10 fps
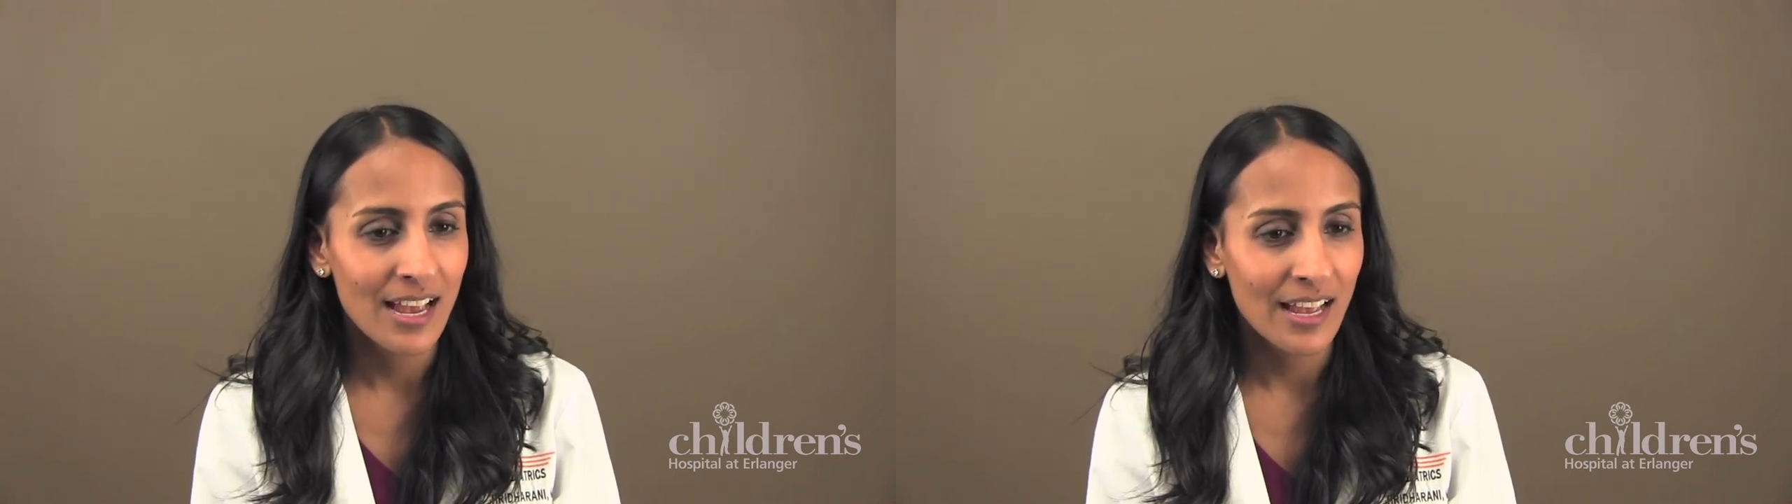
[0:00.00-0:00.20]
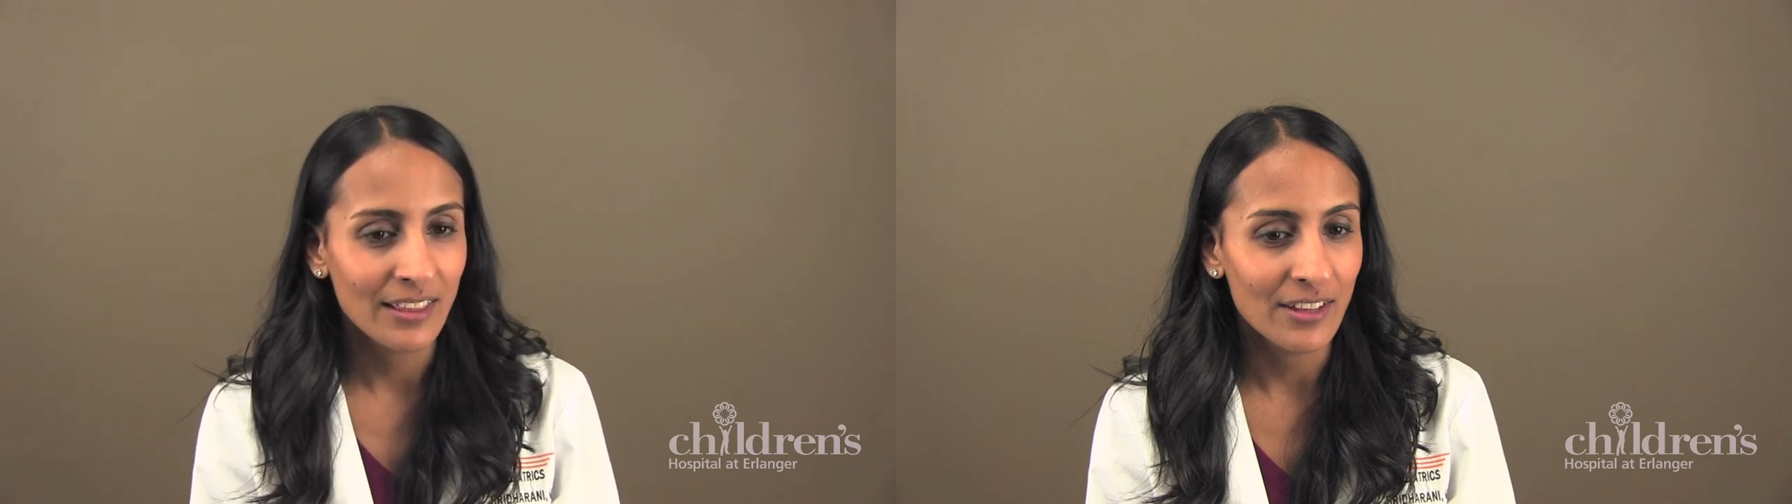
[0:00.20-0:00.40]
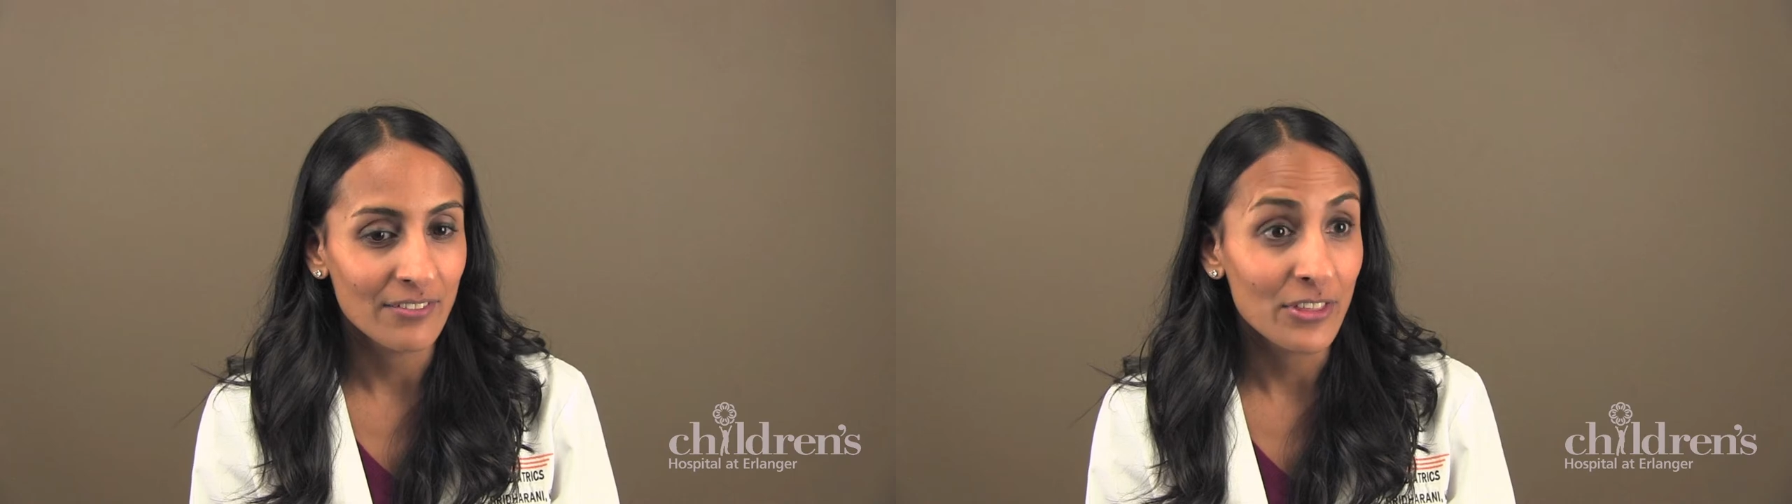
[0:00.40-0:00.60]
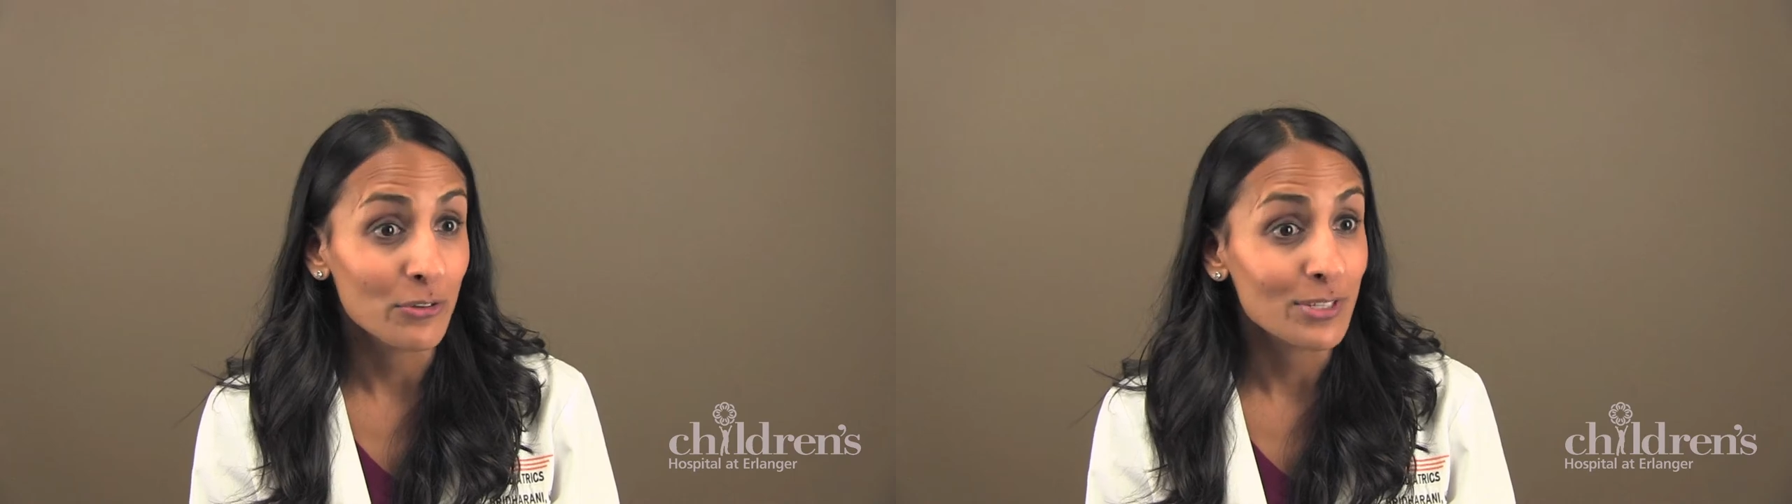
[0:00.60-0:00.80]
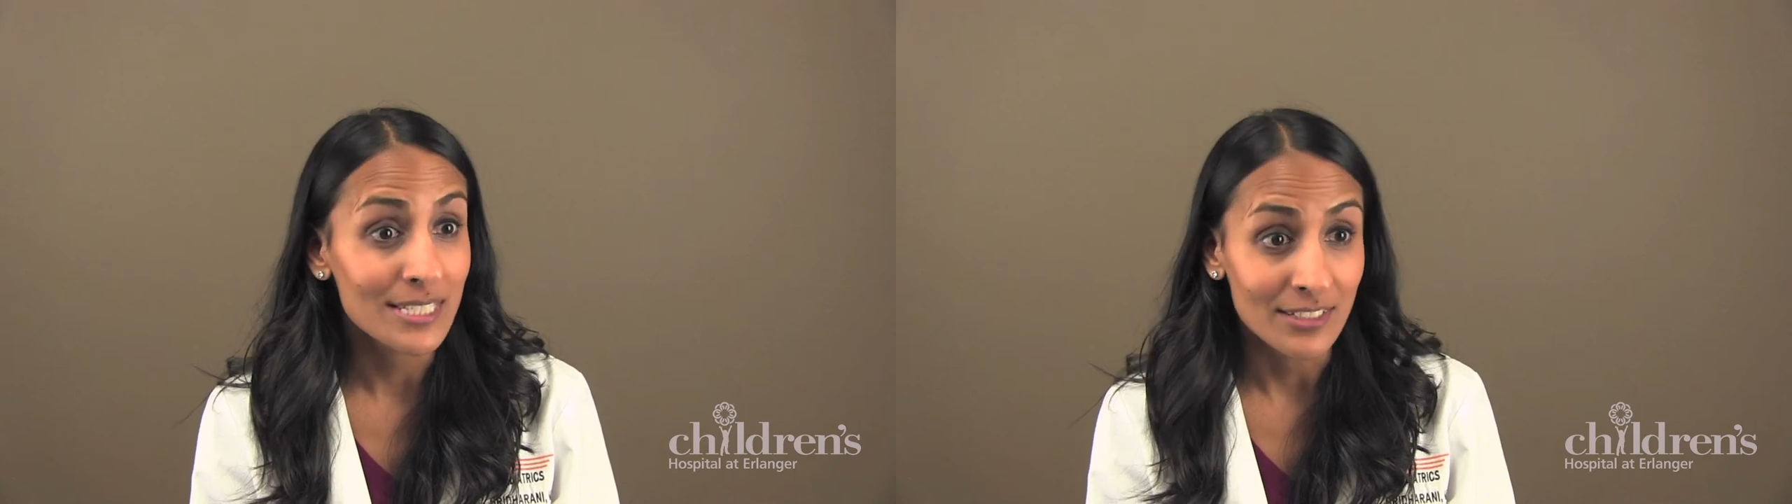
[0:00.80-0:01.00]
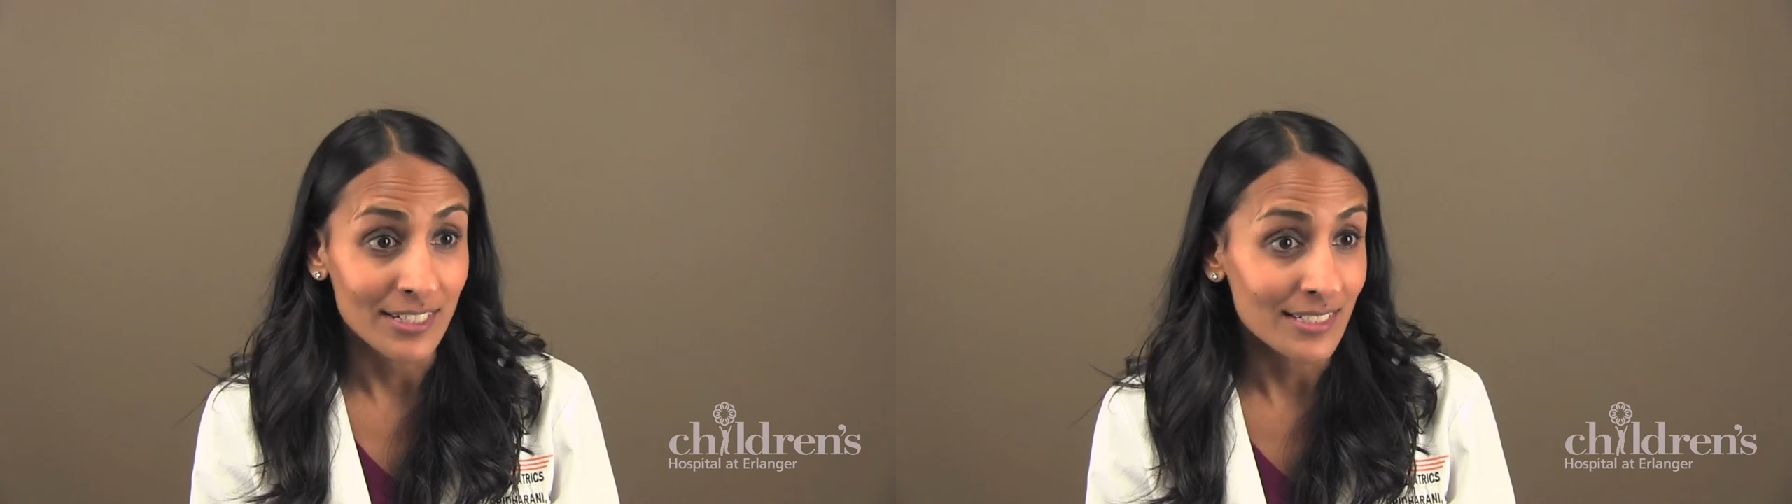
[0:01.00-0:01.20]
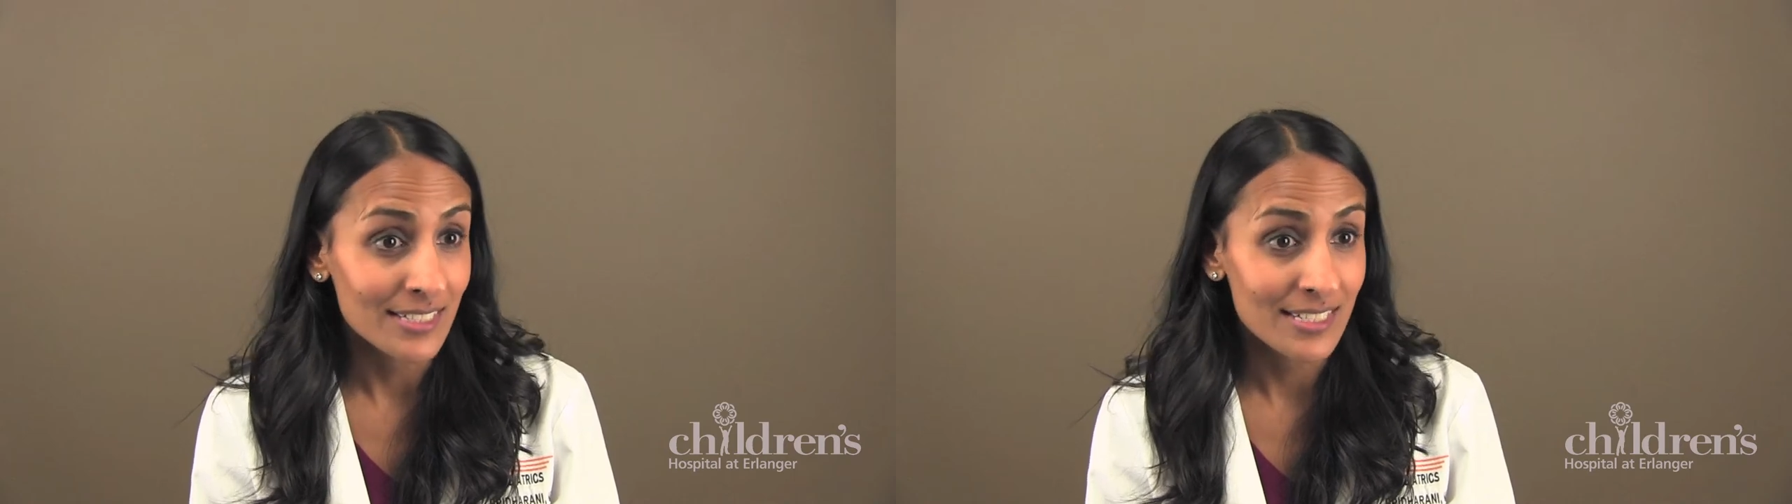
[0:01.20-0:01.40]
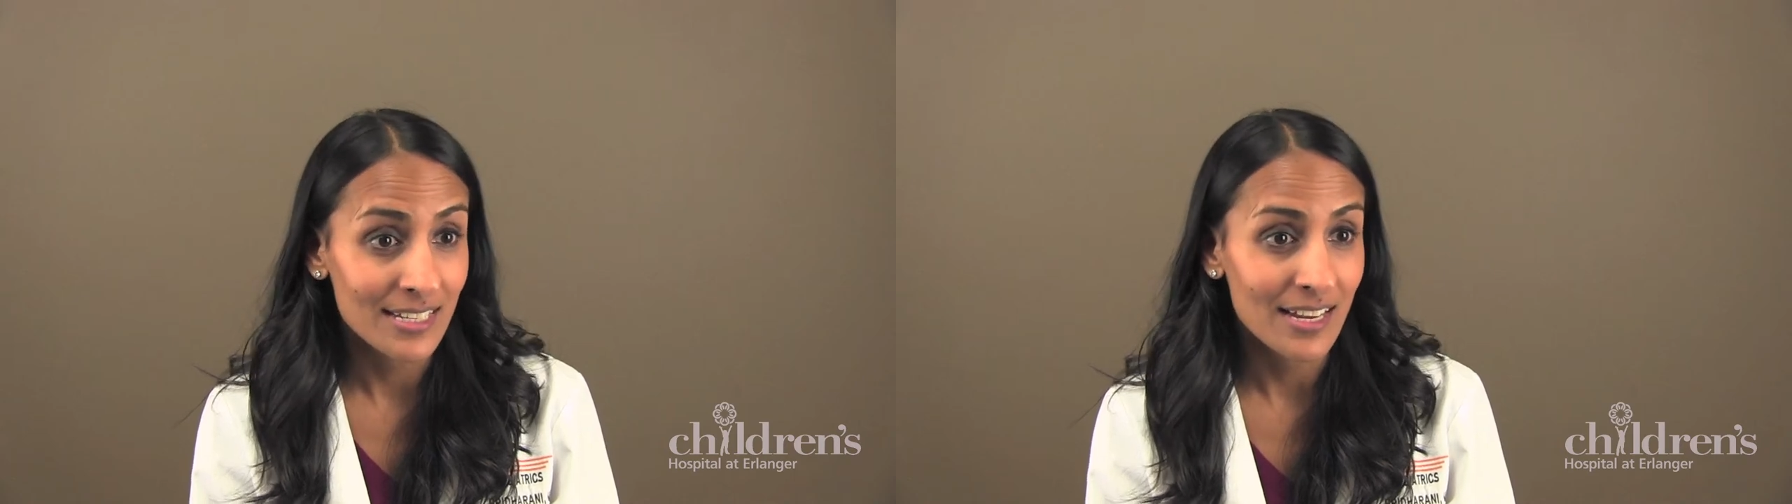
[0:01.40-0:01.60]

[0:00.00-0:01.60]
I love their resilience.